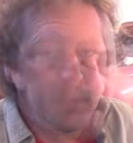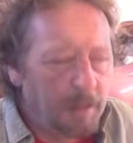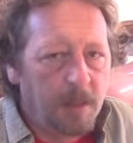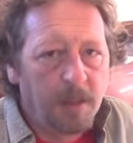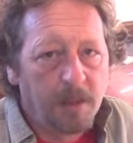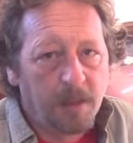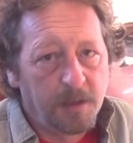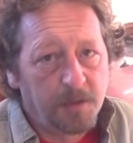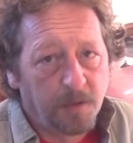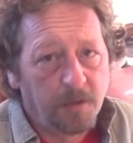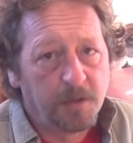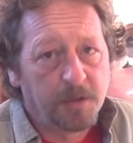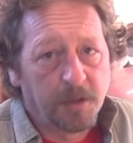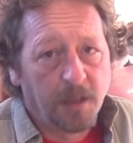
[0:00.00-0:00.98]
And I
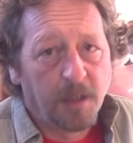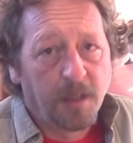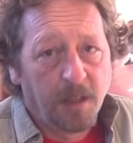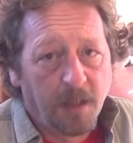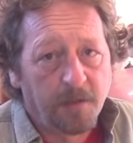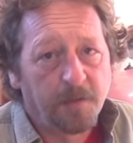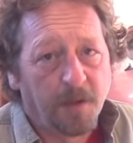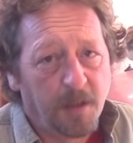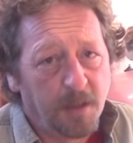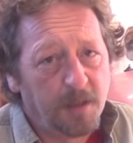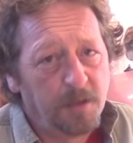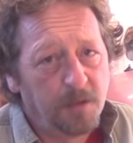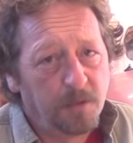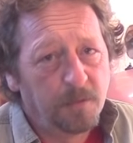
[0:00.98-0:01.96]
told you I thought I
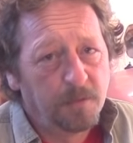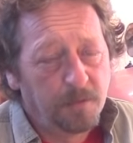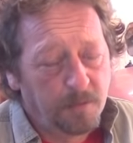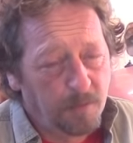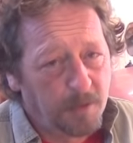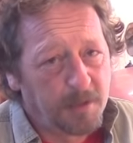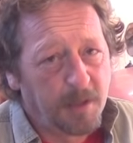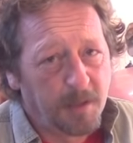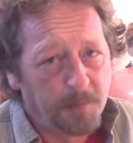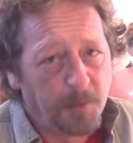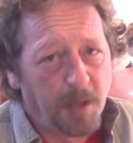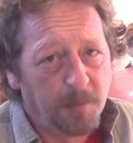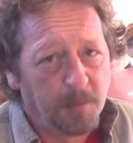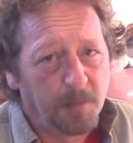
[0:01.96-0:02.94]
knew what that
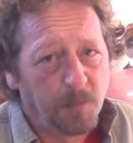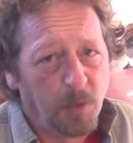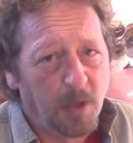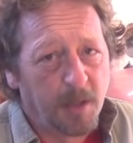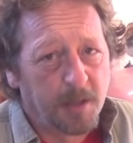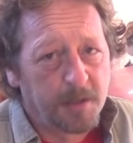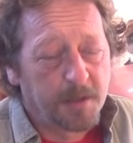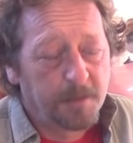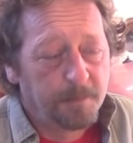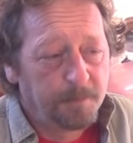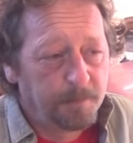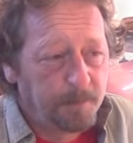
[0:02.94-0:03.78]
problem was.